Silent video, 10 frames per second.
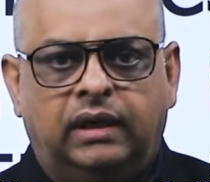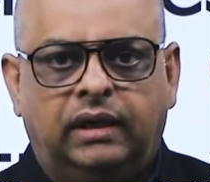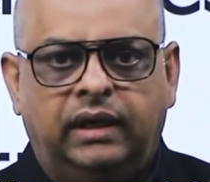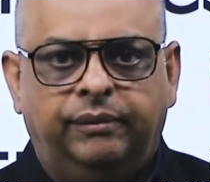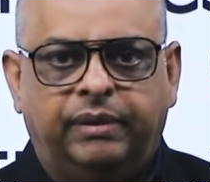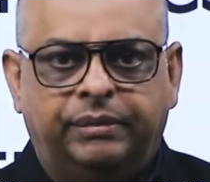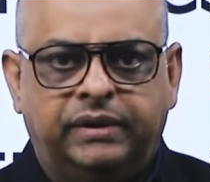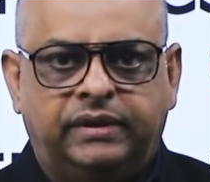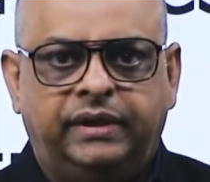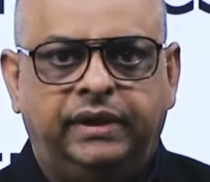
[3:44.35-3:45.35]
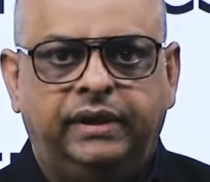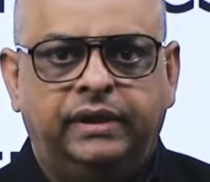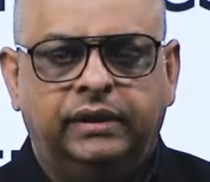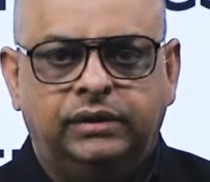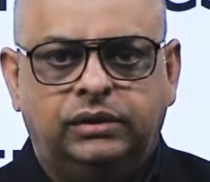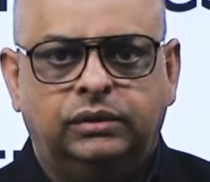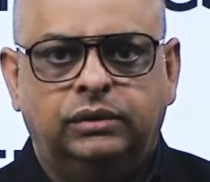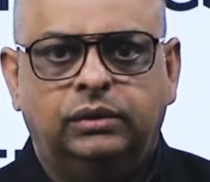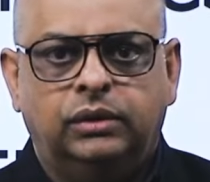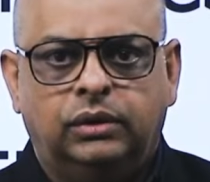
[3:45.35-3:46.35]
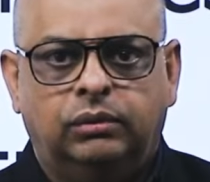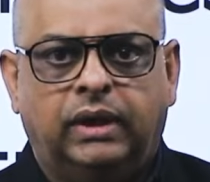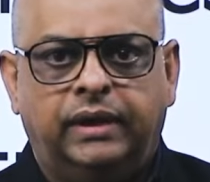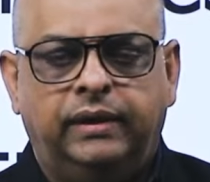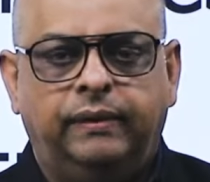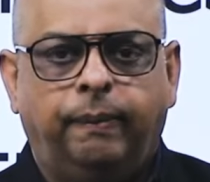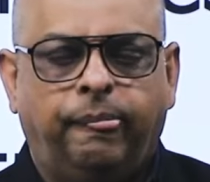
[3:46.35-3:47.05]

in paper 3, 2, 1,